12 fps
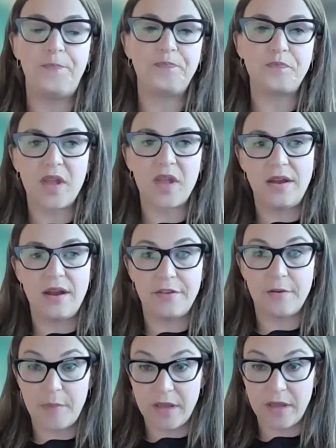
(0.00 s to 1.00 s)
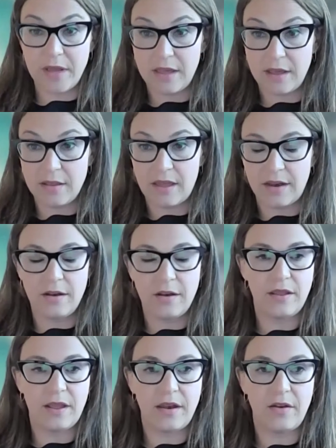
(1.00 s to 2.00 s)
Another big thing
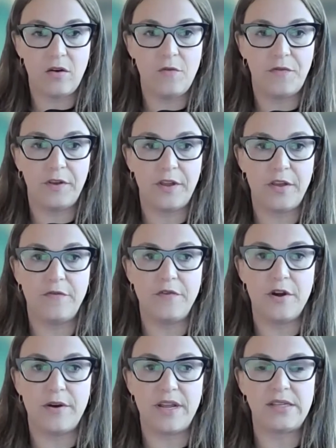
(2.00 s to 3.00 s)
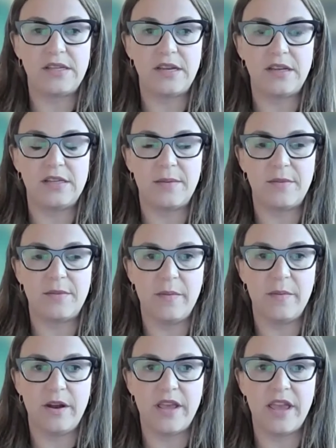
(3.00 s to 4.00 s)
that hopefully you've noticed in some of the
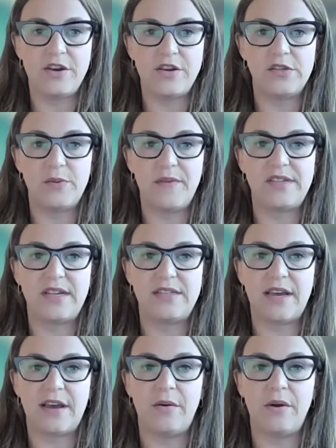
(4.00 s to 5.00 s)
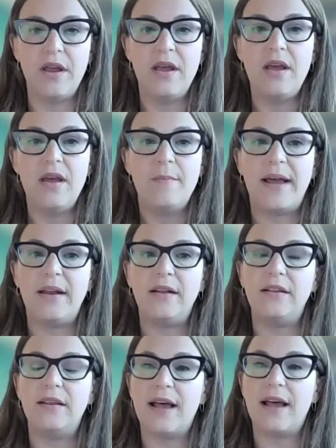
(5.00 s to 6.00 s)
communications we've sent out, but
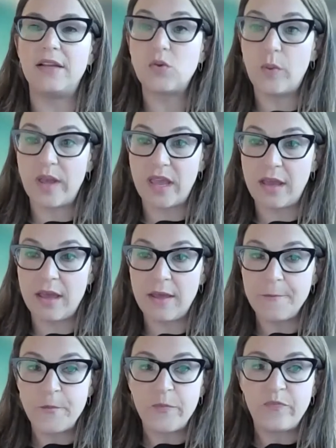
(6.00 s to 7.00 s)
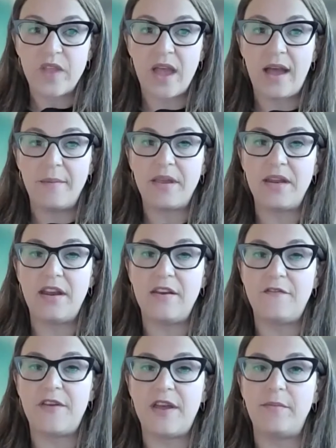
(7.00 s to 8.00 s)
last week,
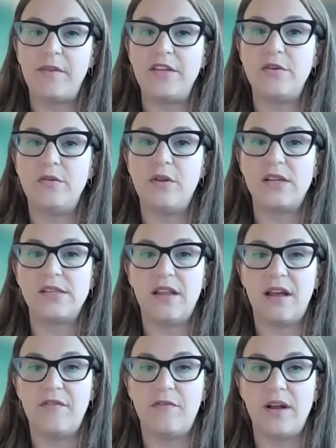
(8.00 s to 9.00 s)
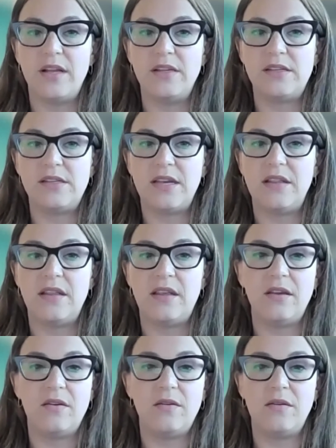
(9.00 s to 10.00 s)
Canadian families who lost loved ones in
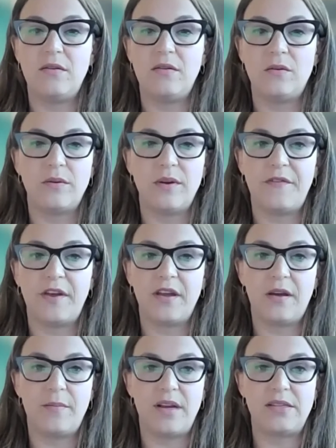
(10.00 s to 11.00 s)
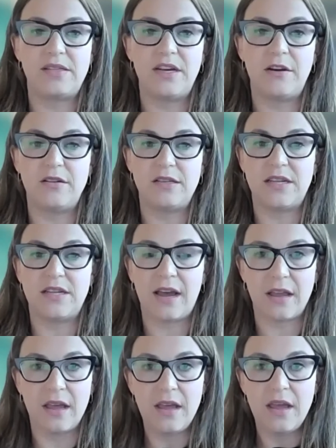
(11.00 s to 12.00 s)
the horrific Hamas terrorist
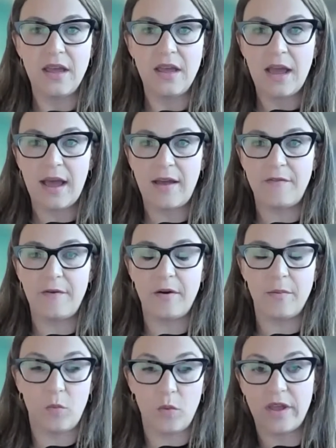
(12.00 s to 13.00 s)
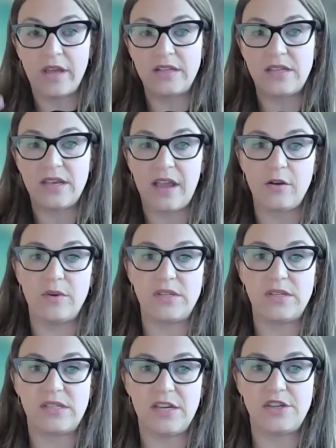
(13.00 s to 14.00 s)
attack are working together with
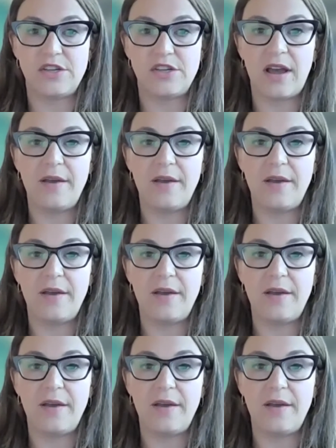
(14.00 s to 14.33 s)
CIJA